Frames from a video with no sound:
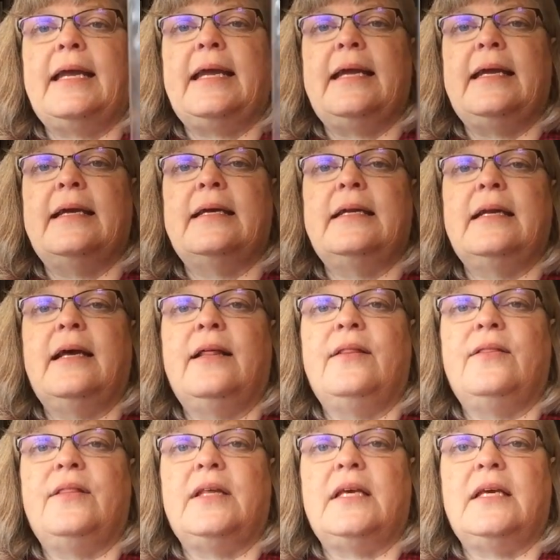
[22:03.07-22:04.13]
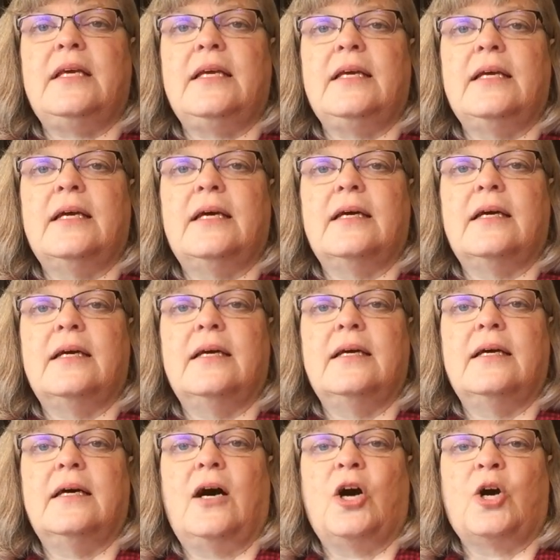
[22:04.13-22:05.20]
in the
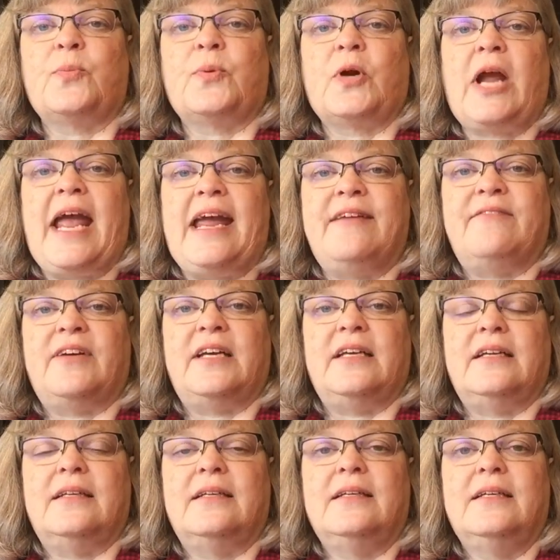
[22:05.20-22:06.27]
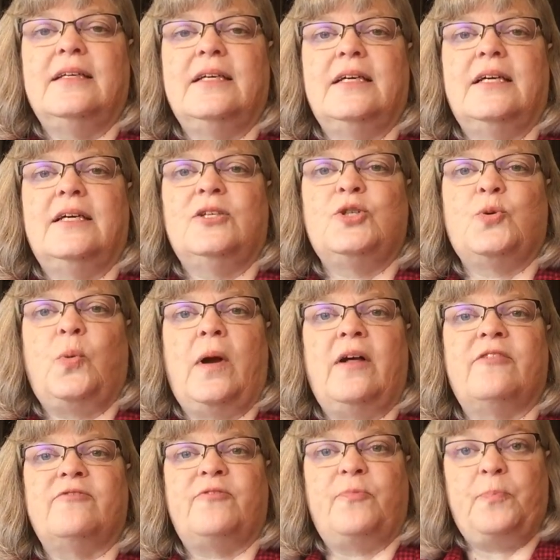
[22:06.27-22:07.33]
Harbor Haven
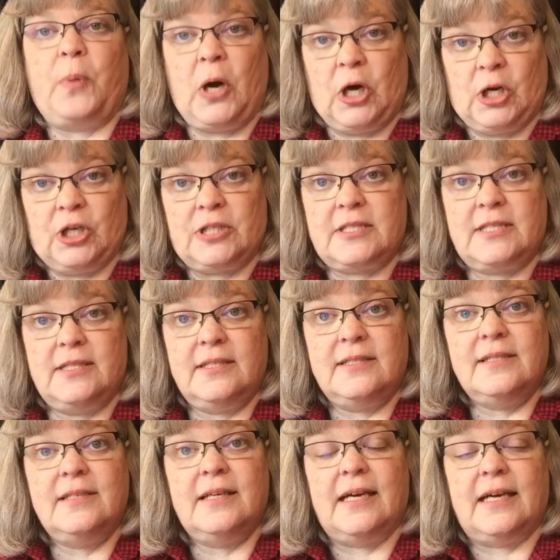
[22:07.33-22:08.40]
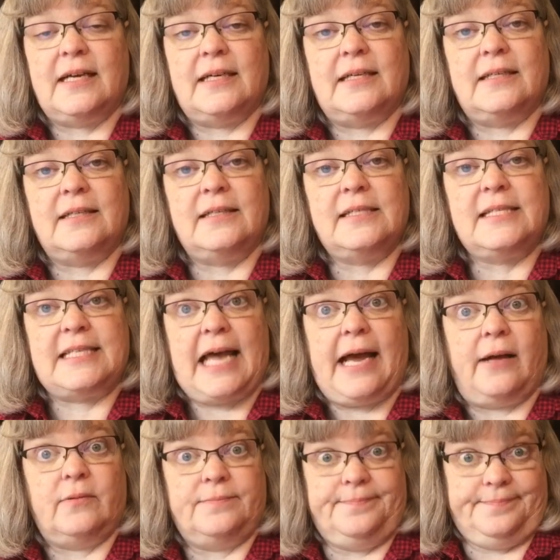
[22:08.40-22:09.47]
12 part uh,
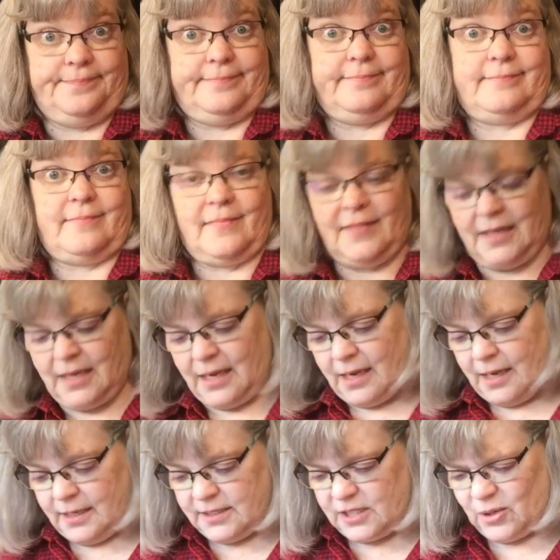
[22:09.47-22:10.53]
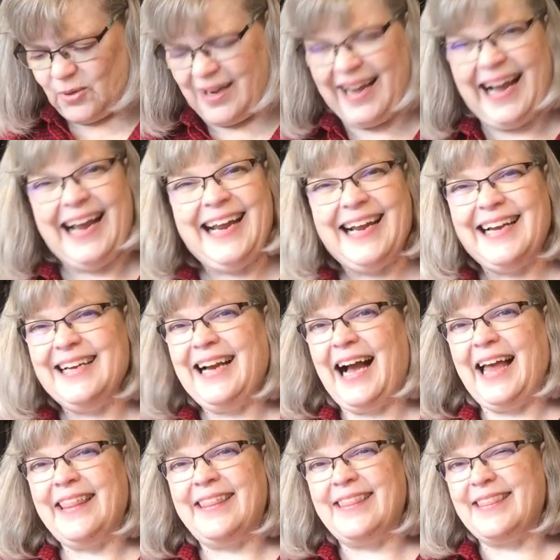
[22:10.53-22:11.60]
SAL. So I
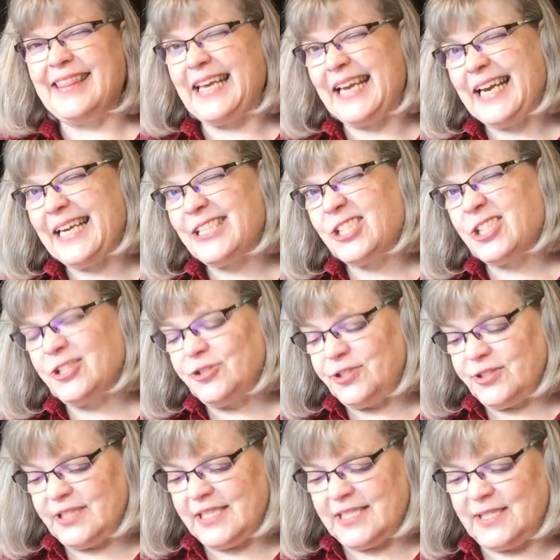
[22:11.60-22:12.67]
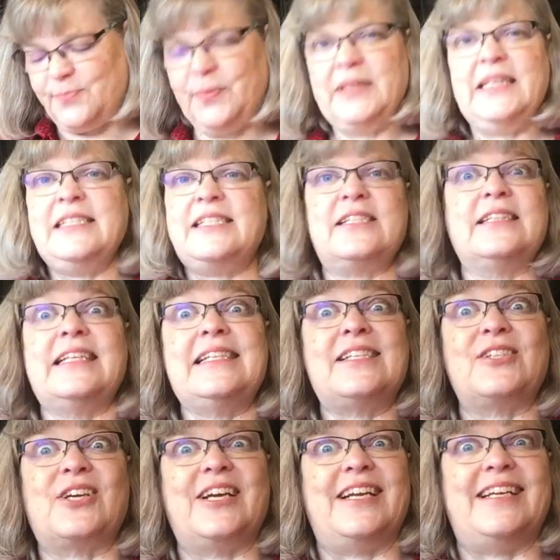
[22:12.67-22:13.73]
I think I showed you this, but let's let's
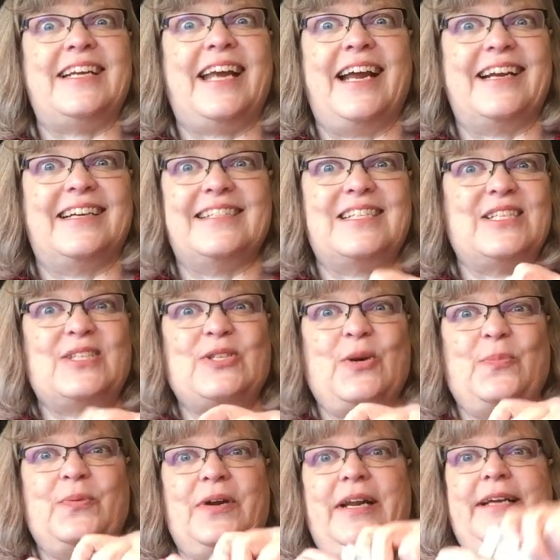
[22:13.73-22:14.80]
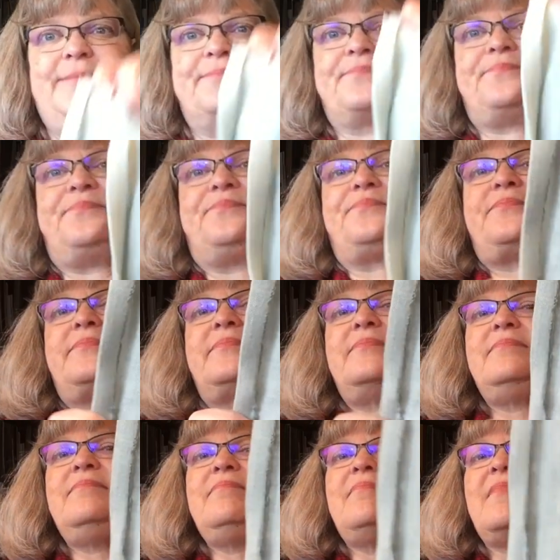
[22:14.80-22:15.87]
look at it again because it's so pretty.
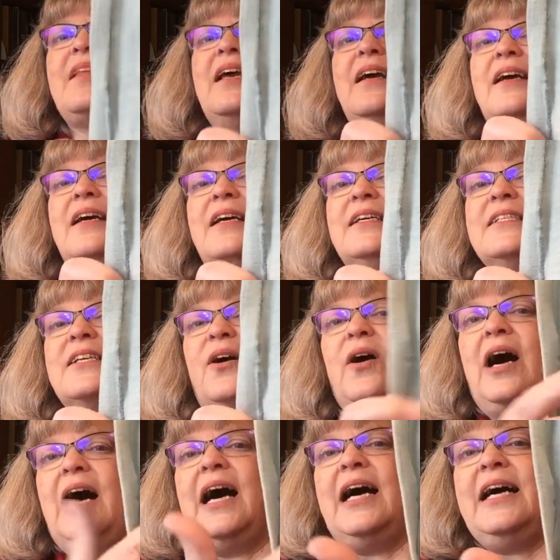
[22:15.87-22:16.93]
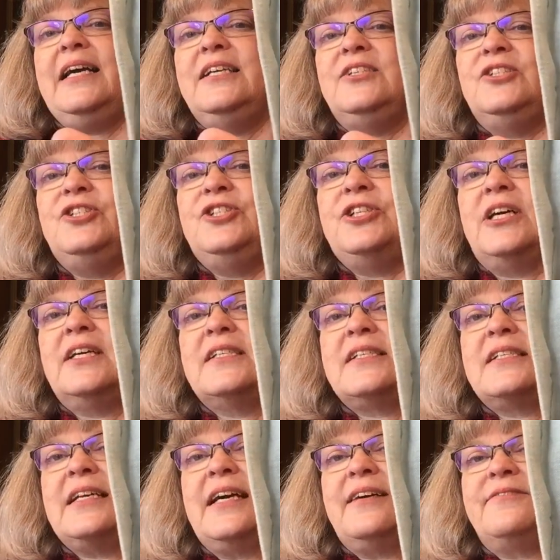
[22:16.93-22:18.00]
So I
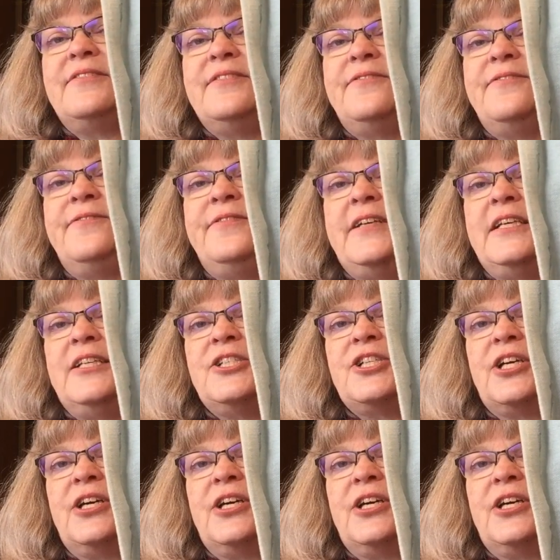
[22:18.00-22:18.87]
just have to finish